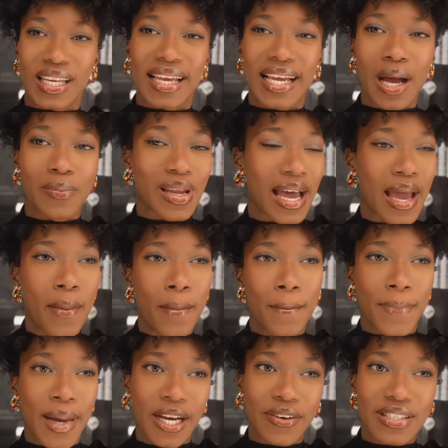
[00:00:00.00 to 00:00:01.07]
like I'm not
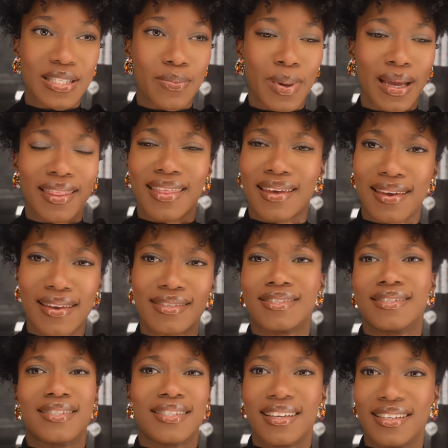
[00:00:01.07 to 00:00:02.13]
embarrassed by
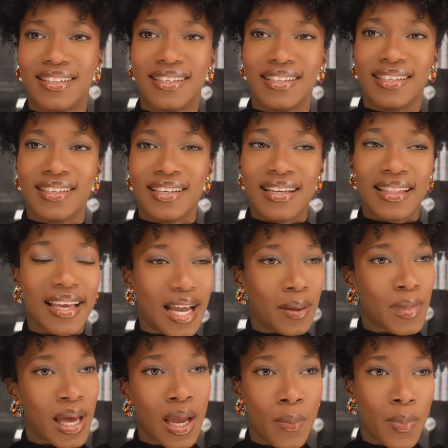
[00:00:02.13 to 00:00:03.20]
this like
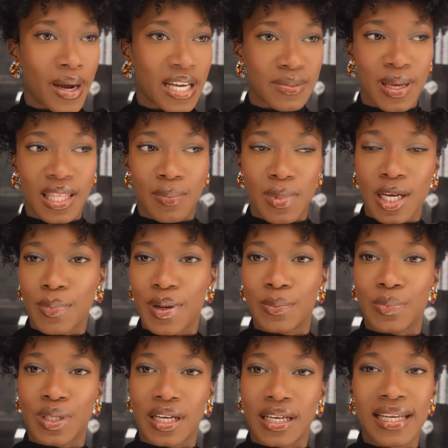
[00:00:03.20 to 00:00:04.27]
I'm not embarrassed by the makeup
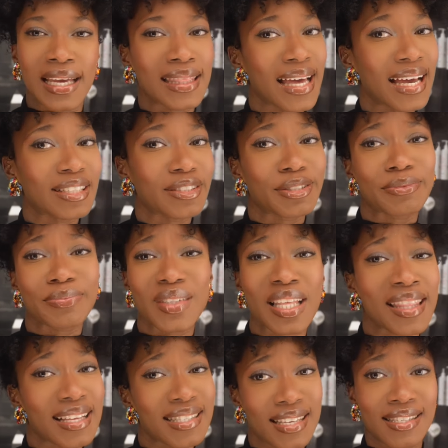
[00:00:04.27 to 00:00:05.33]
I put on and that
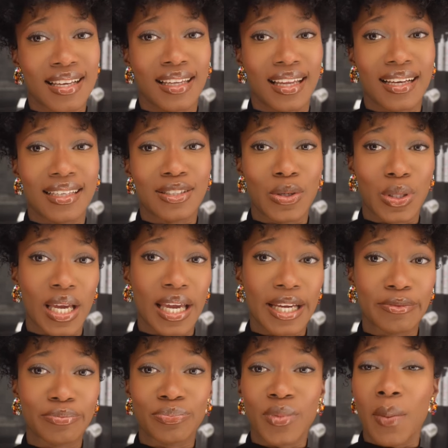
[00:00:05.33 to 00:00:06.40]
that a lot
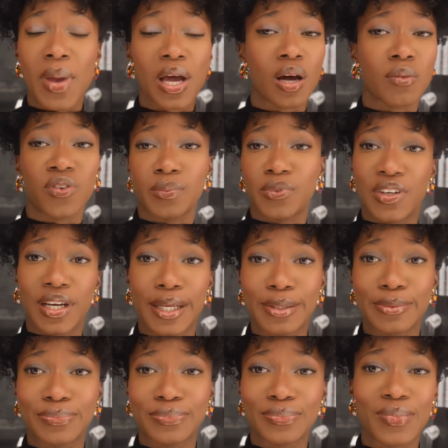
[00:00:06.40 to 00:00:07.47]
okay that come from
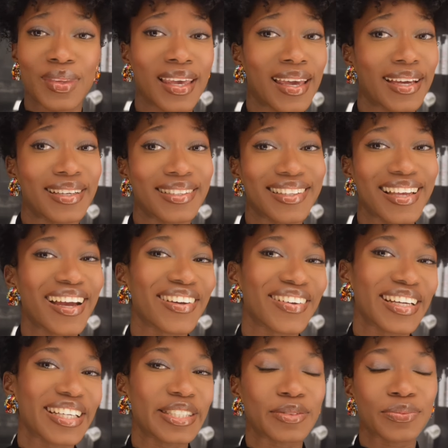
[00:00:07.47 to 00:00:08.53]
far yeah all
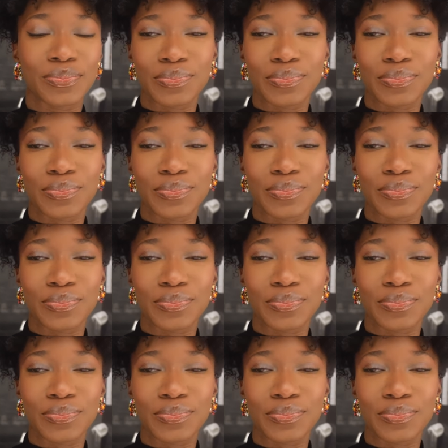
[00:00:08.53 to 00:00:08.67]
right